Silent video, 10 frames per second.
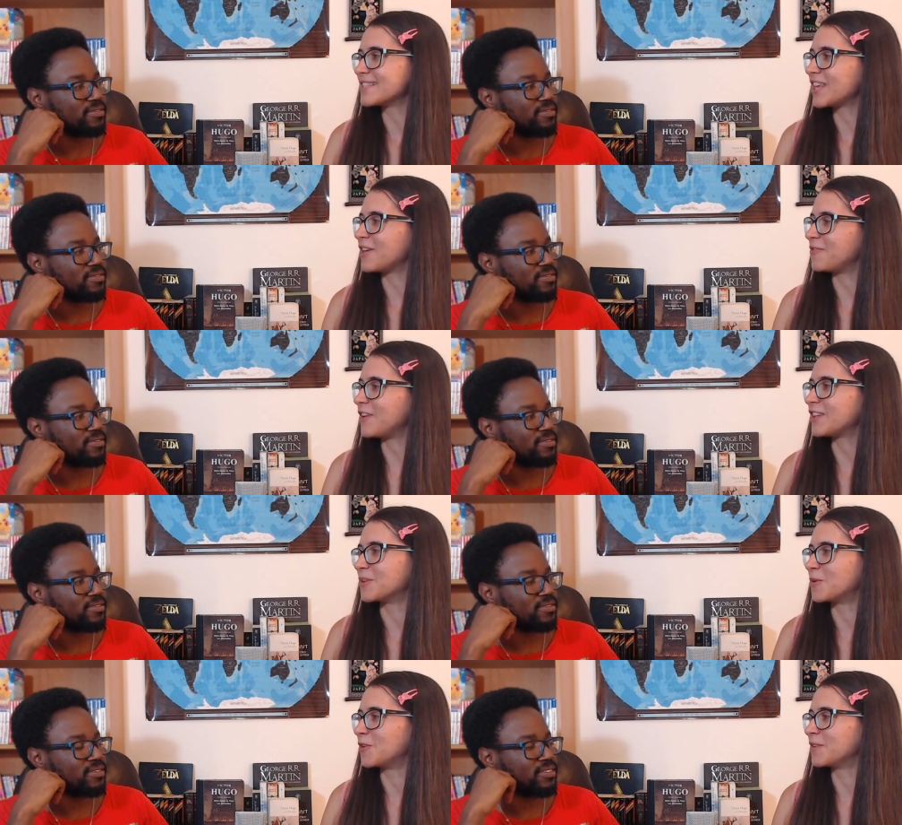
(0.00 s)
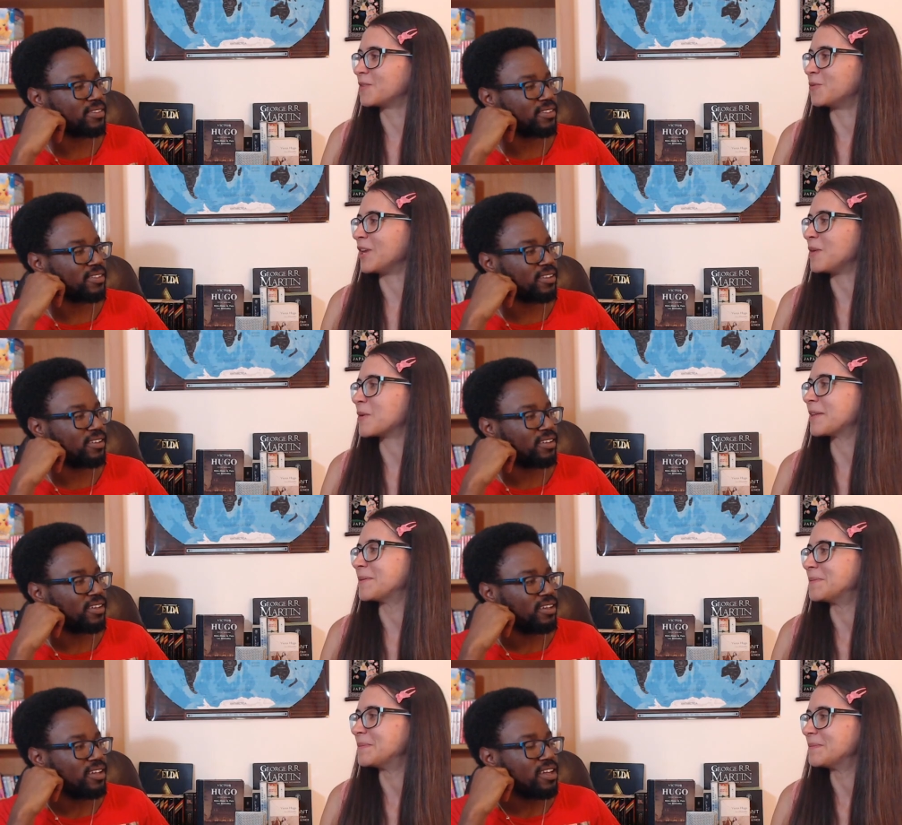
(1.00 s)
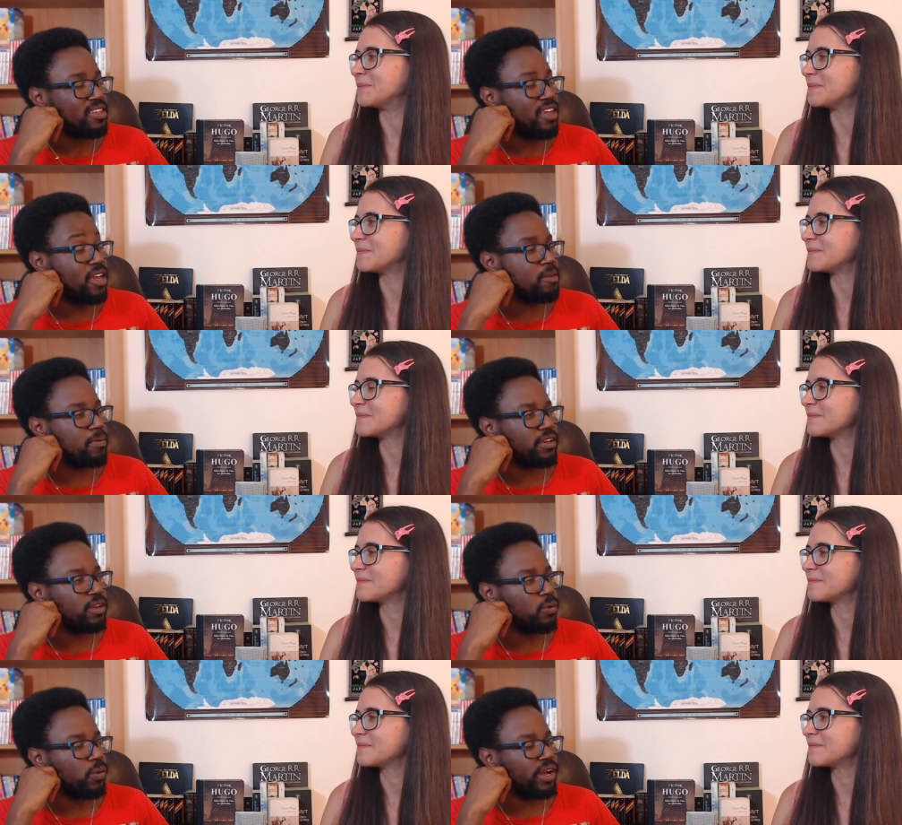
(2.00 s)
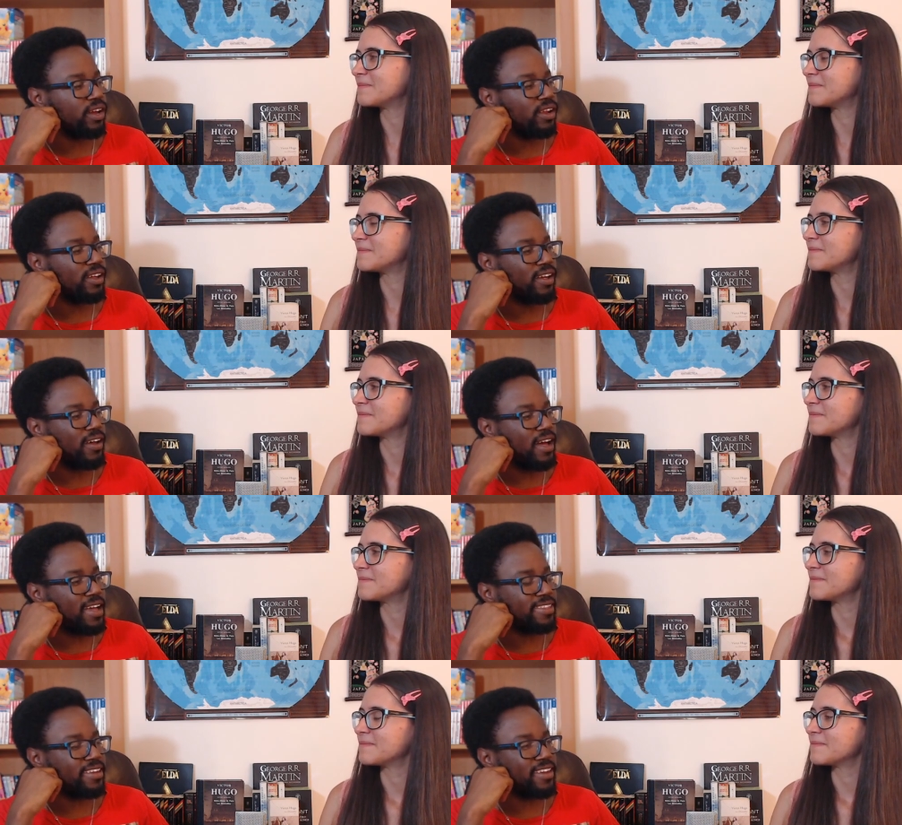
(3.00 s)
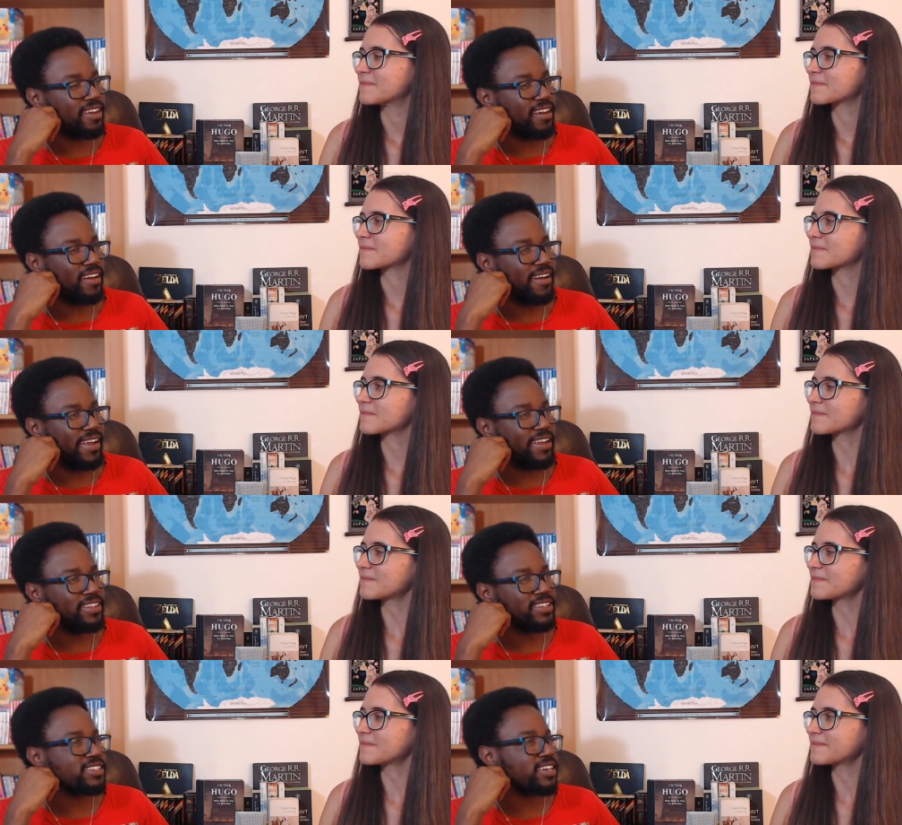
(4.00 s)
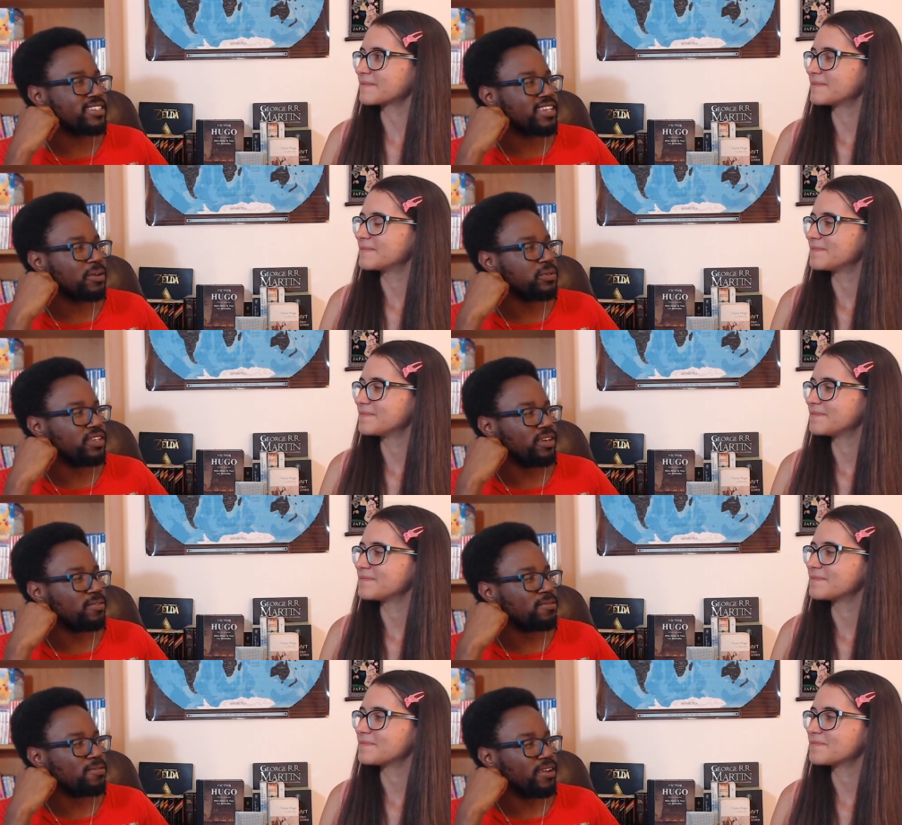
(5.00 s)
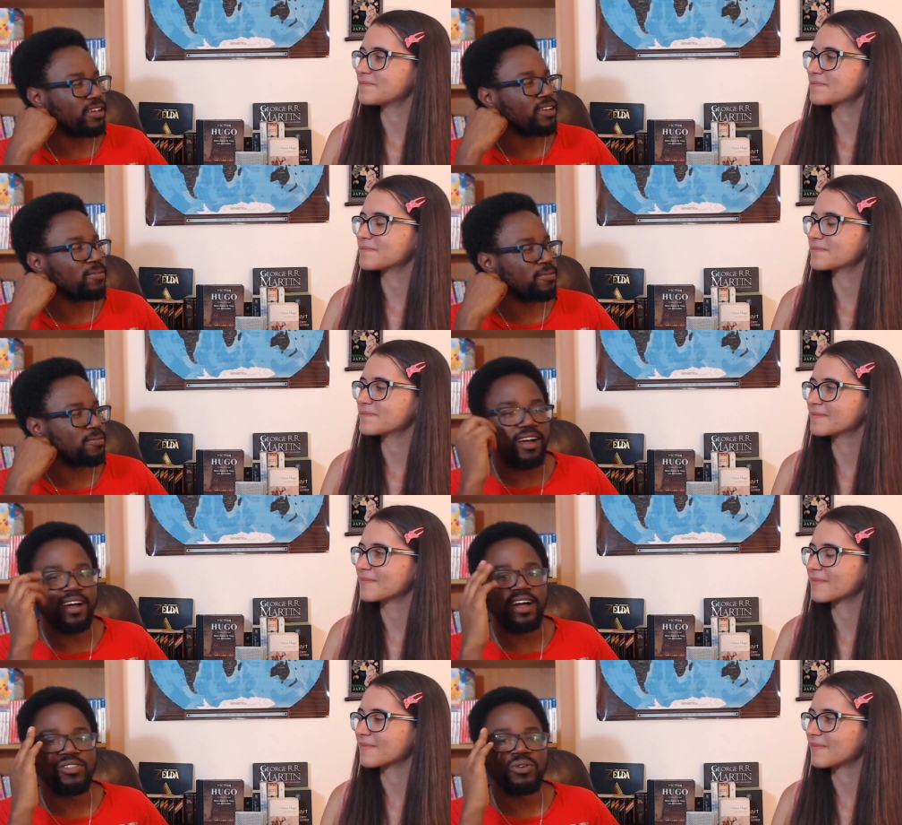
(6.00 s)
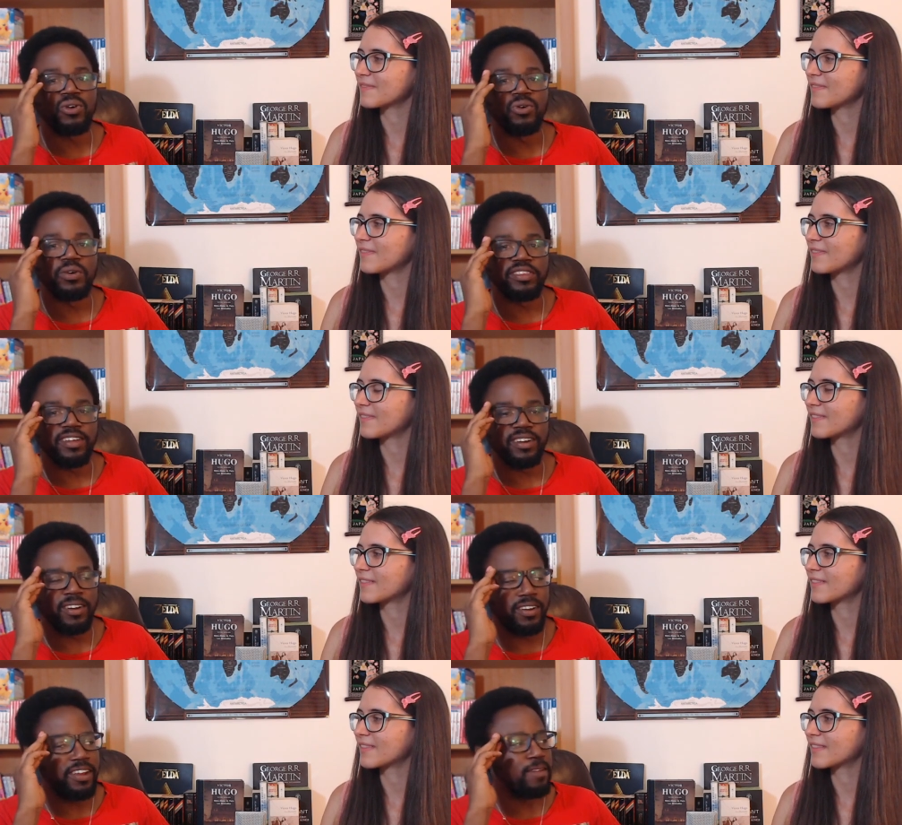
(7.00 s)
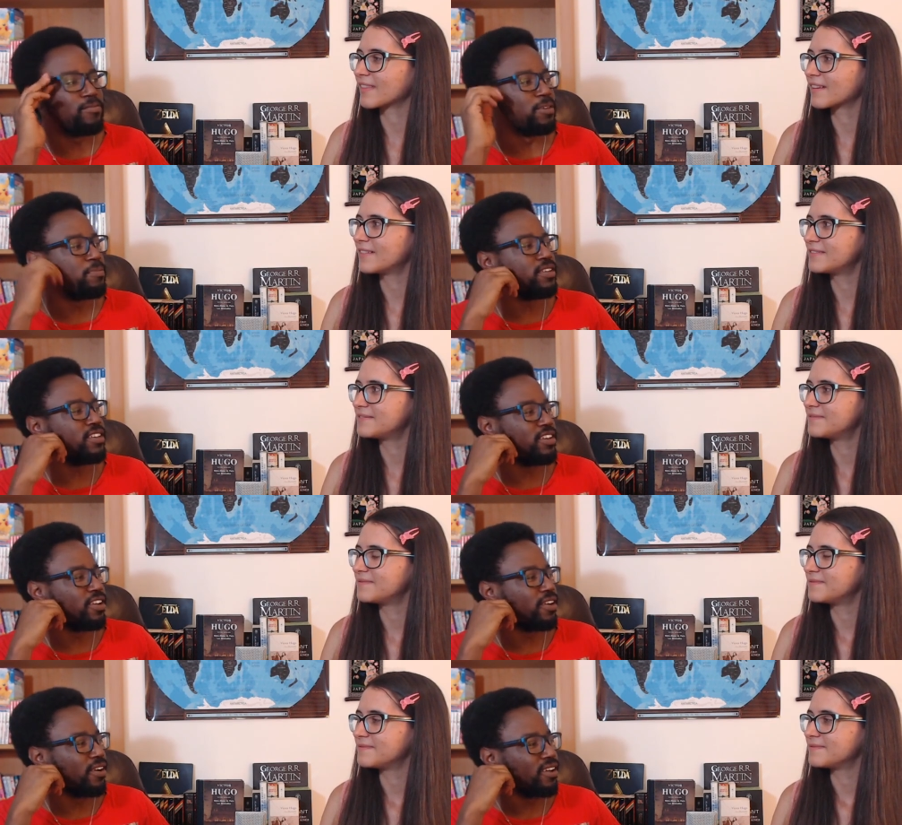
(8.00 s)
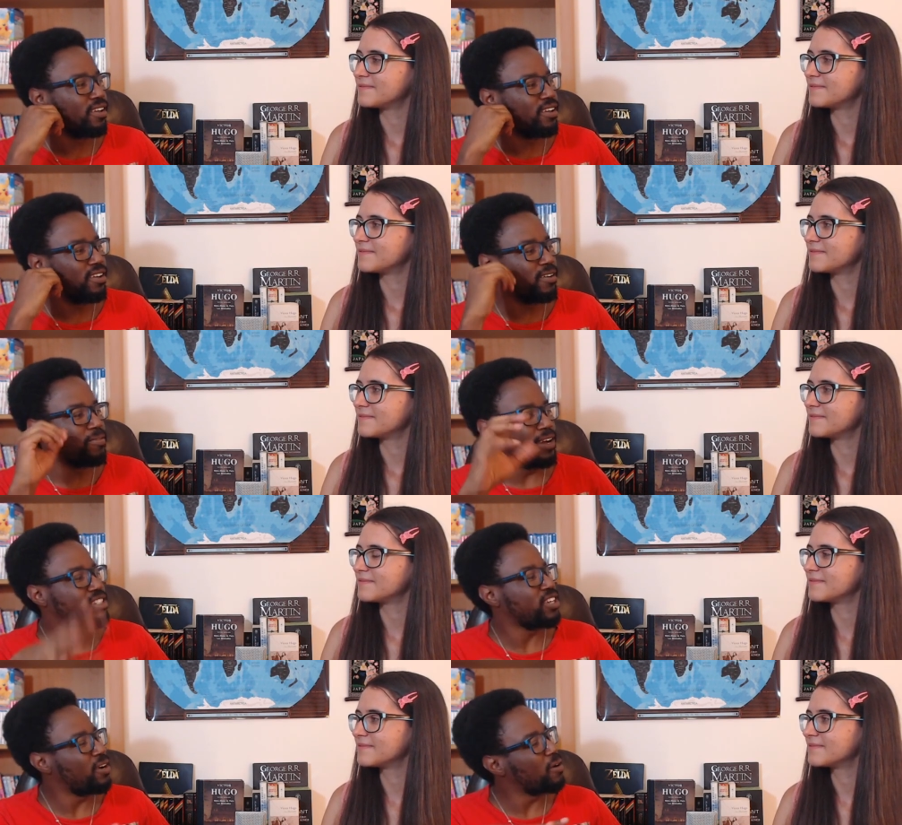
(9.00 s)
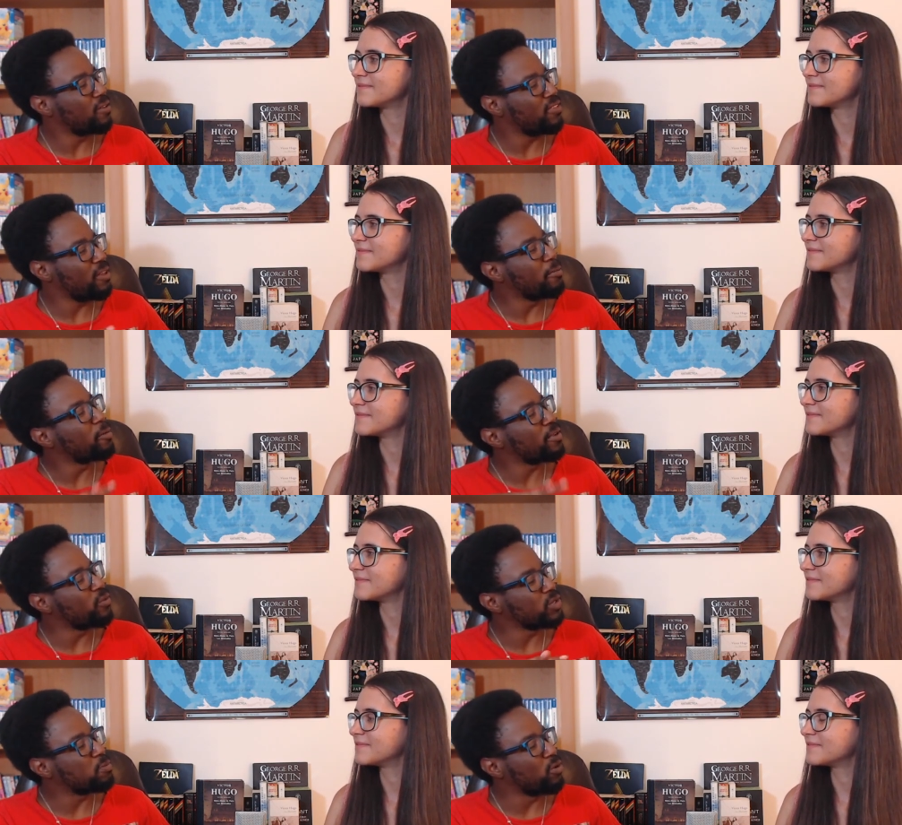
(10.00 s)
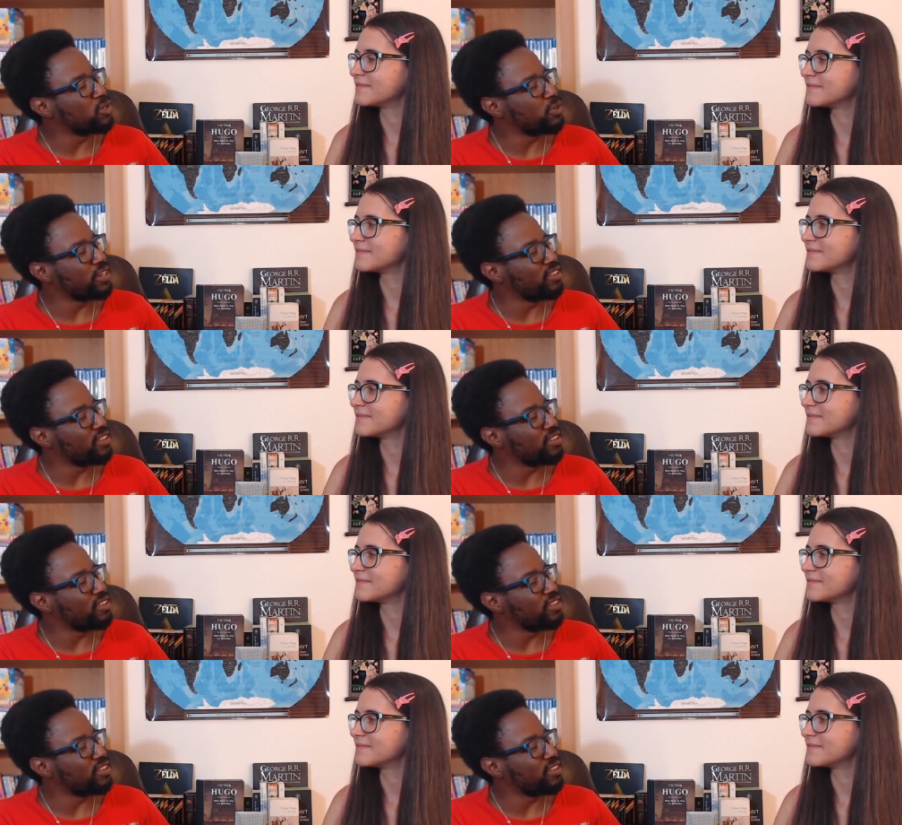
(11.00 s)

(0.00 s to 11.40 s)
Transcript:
Speaker 1: he fit the role really well. Yeah, he played it well. Uh, I think in this case, I would give, like, if I had to go with uh, an M V P here, uh, Valjean, in my opinion, was portrayed